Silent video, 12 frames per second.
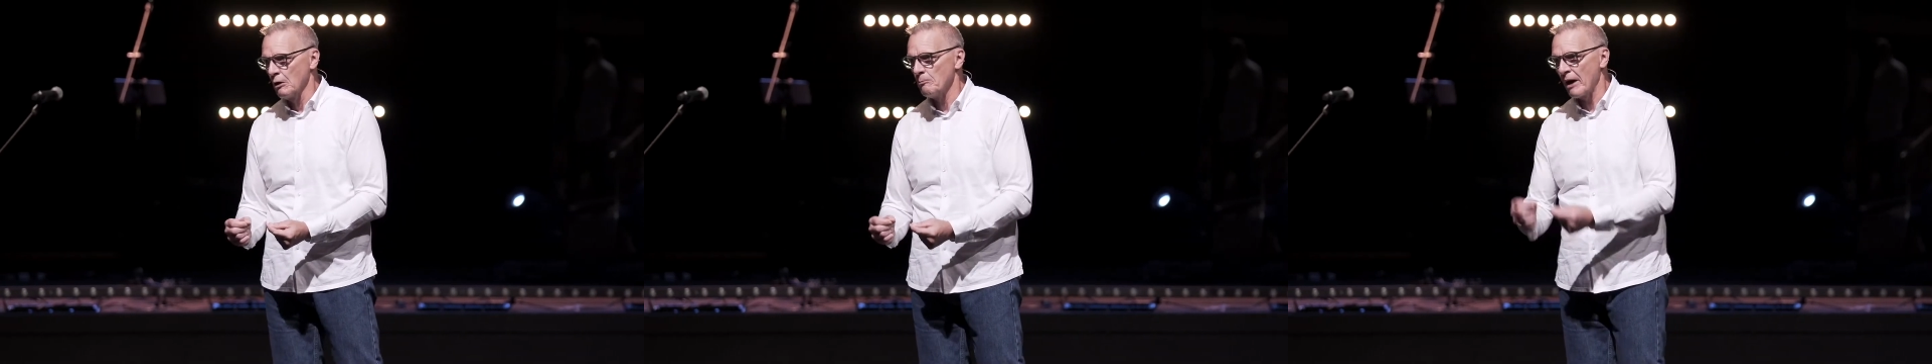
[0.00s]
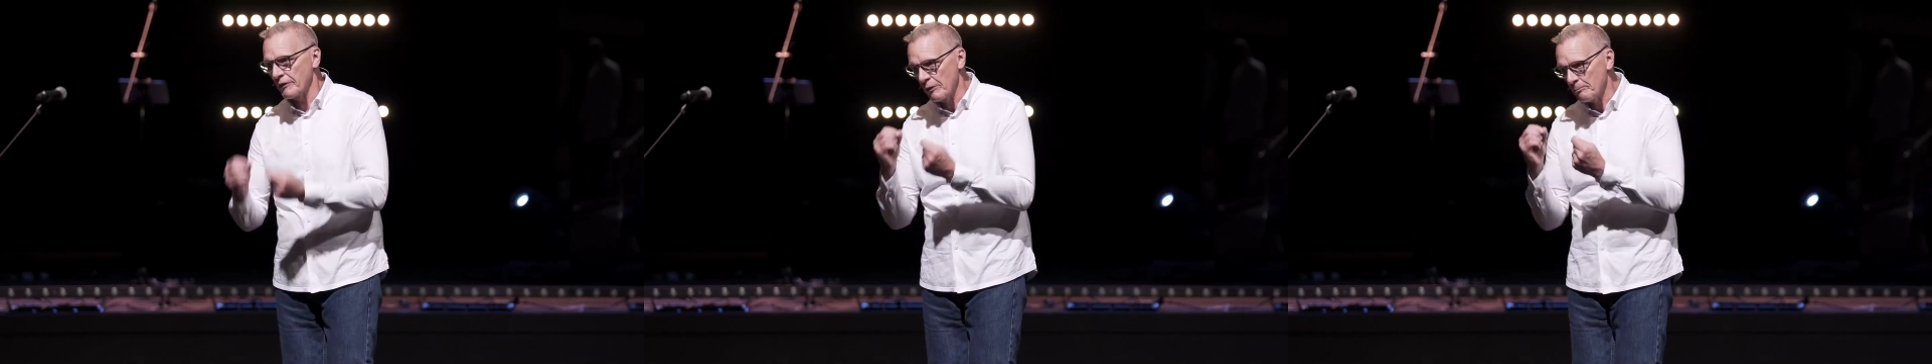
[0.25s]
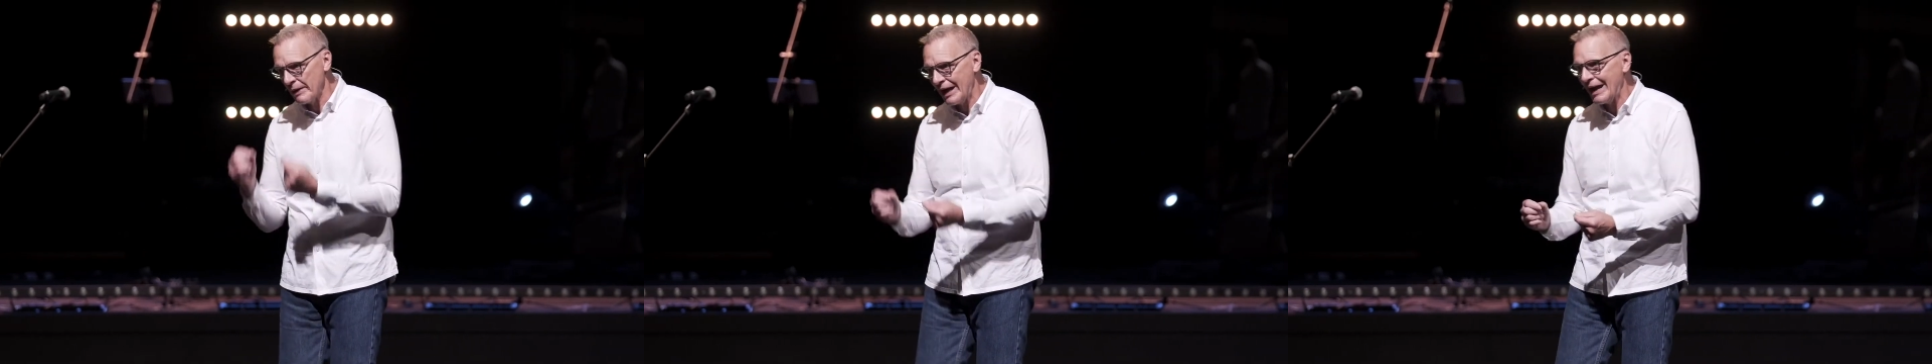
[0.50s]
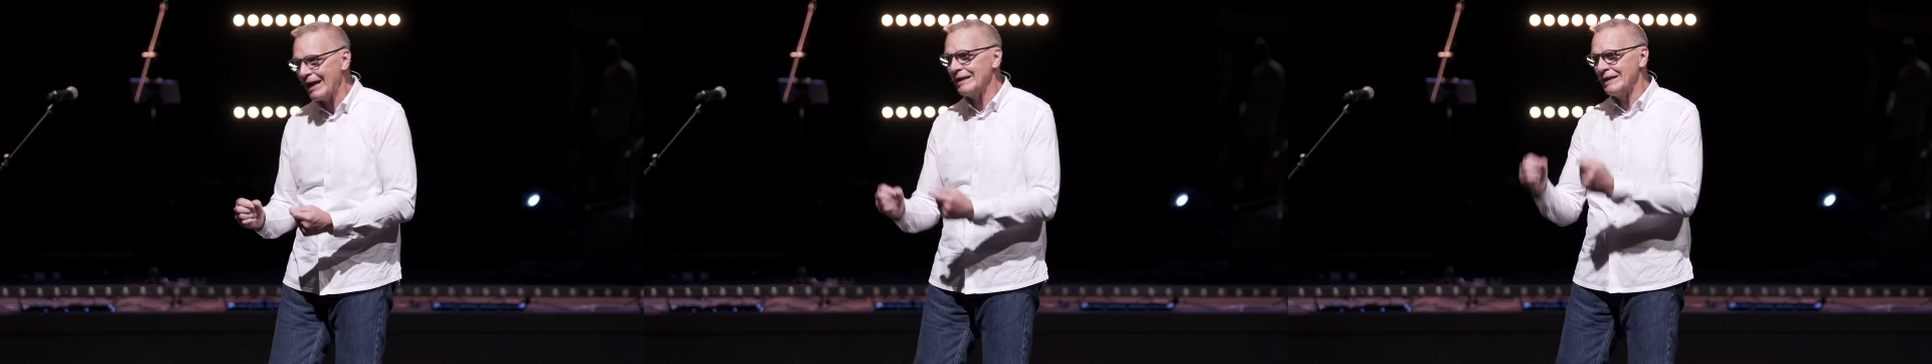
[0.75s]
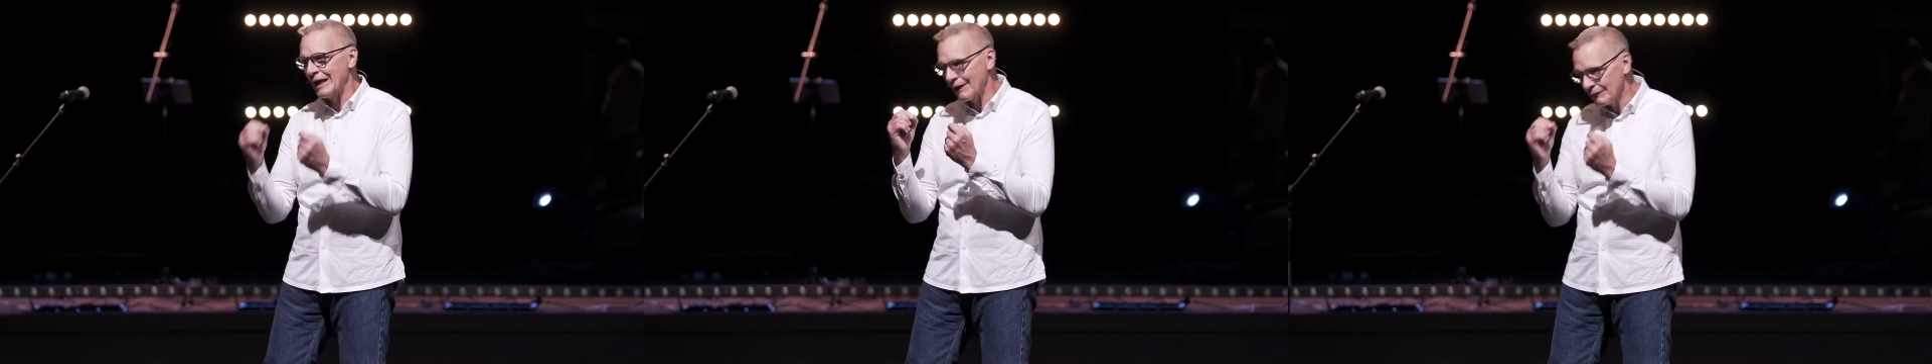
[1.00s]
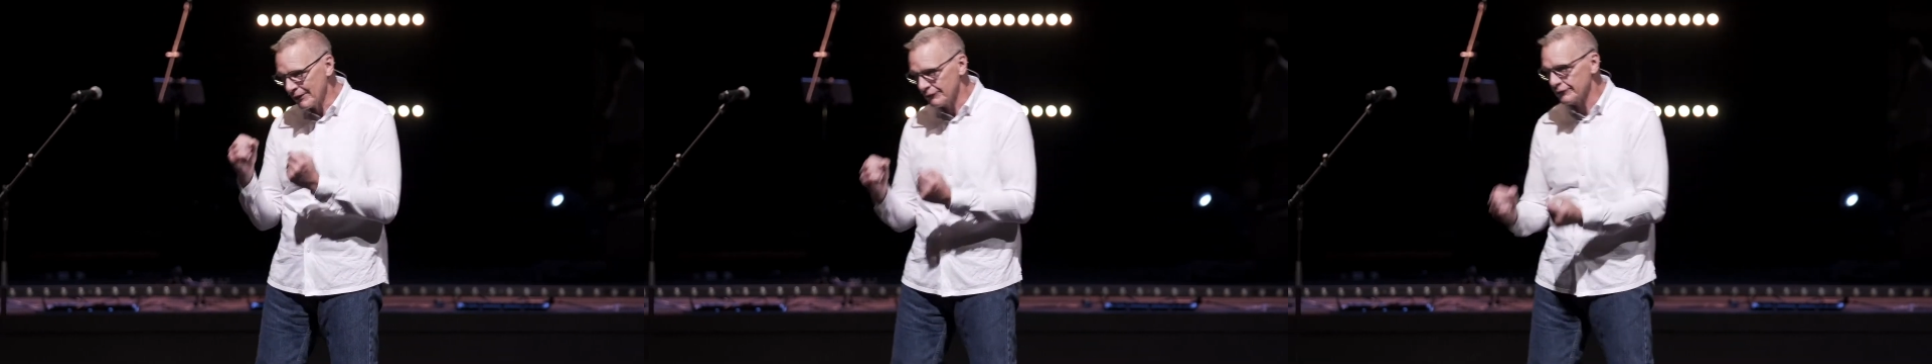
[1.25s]
by the pain
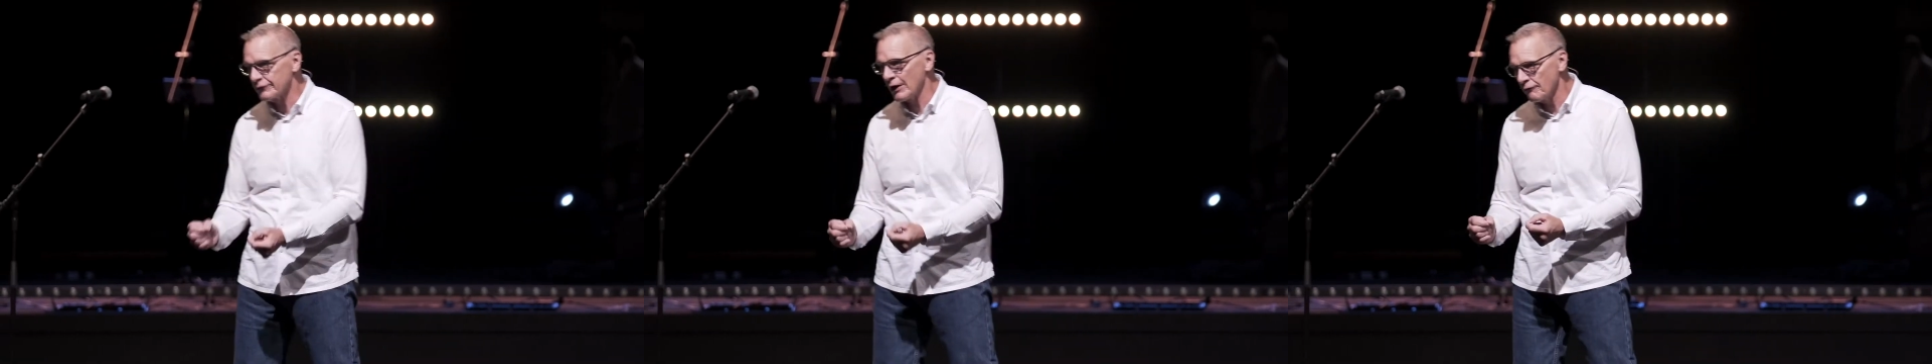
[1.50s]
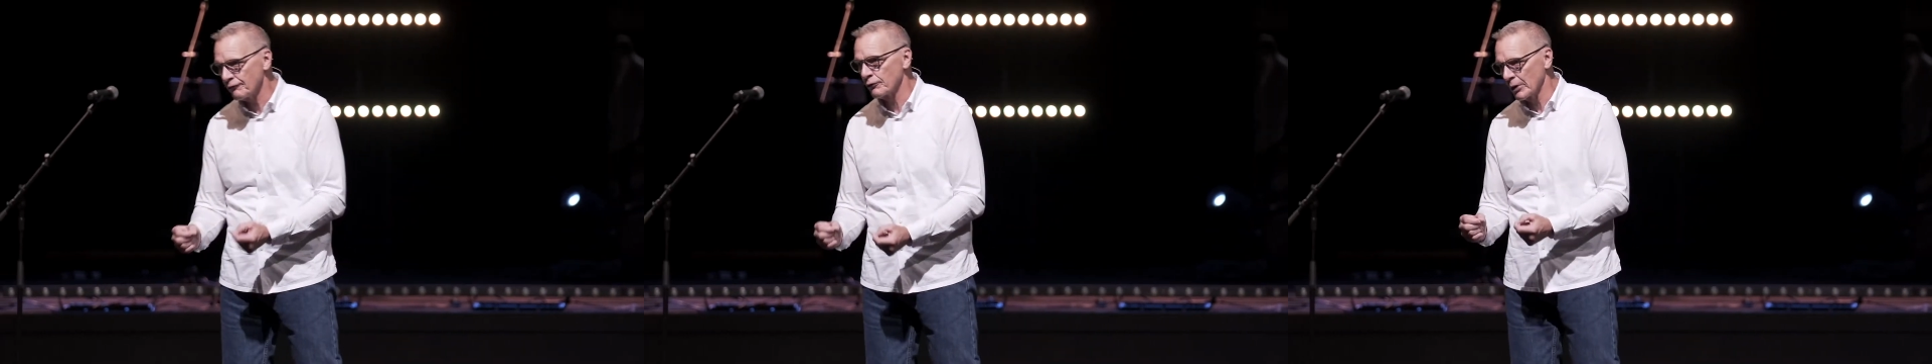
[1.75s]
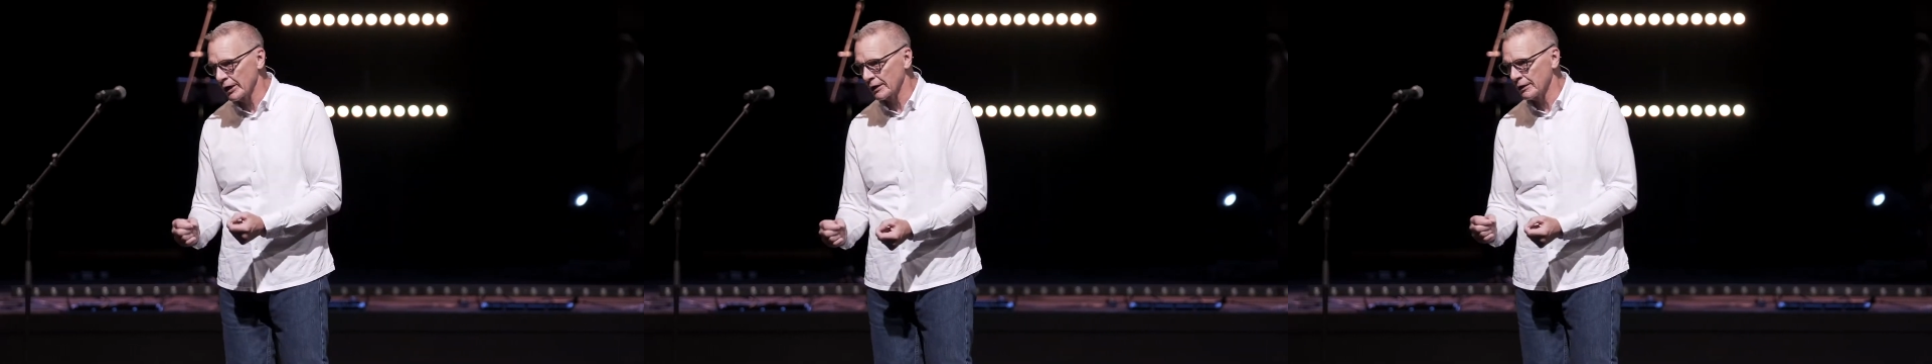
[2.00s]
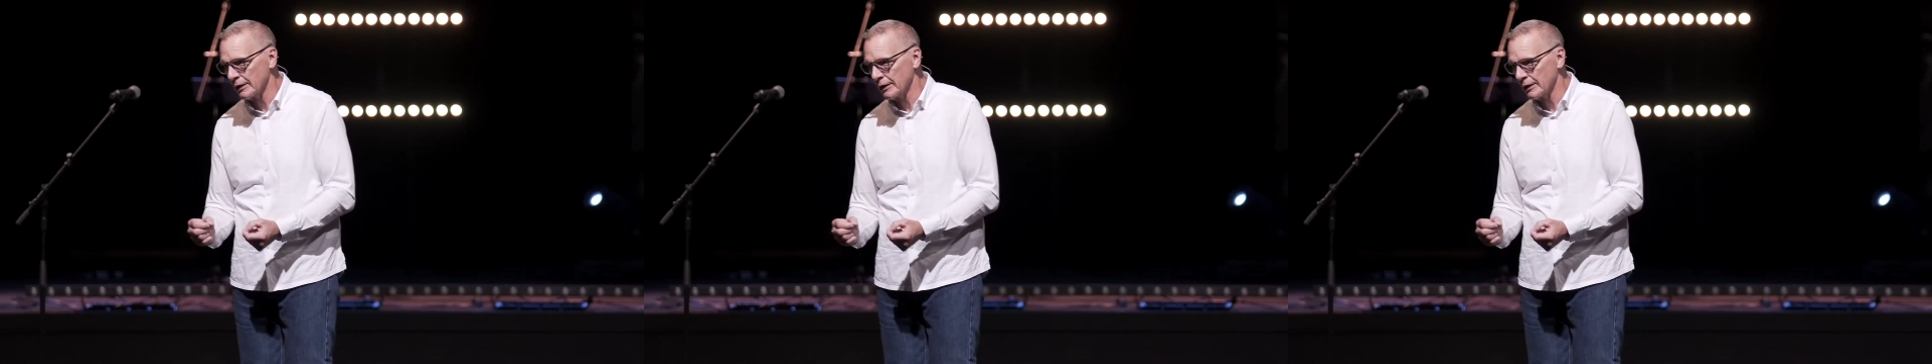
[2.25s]
and the suffering,